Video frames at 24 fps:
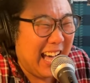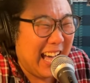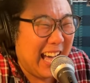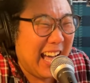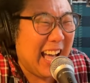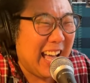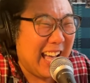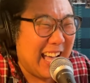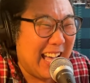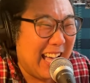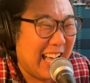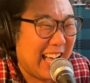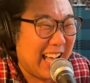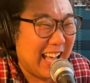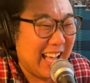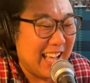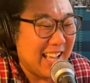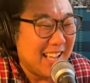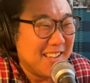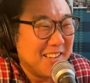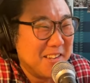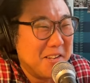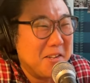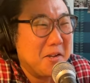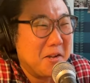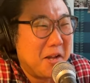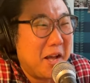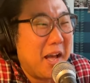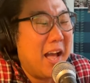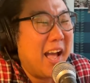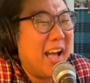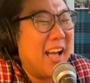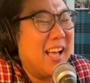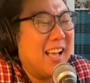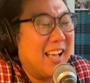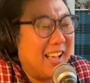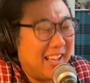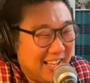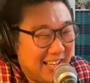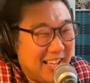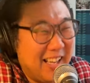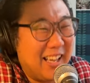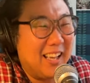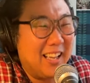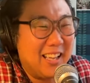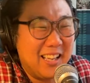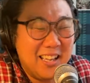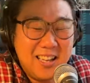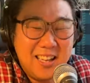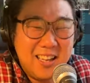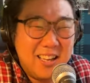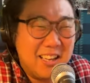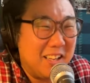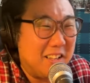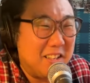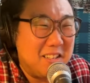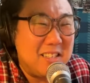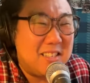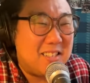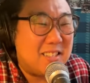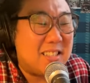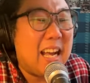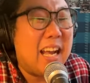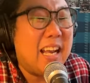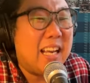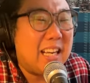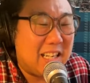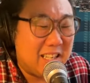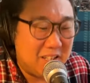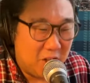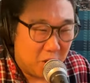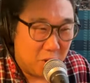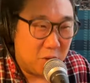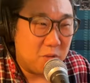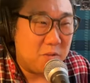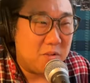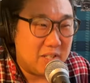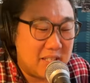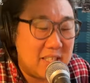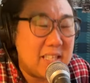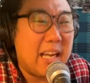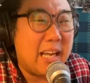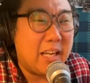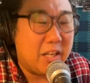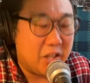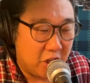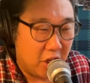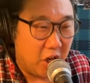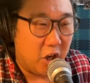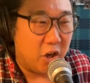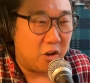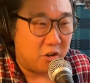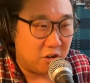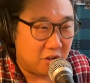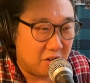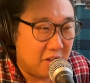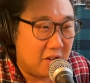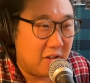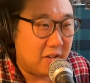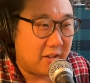Like, I love it. Psycho.